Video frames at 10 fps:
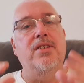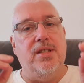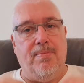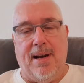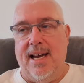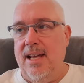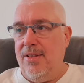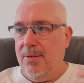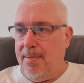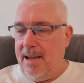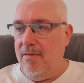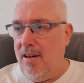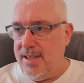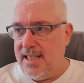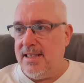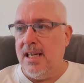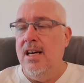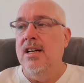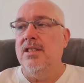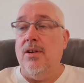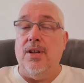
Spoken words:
to pay the pay rises so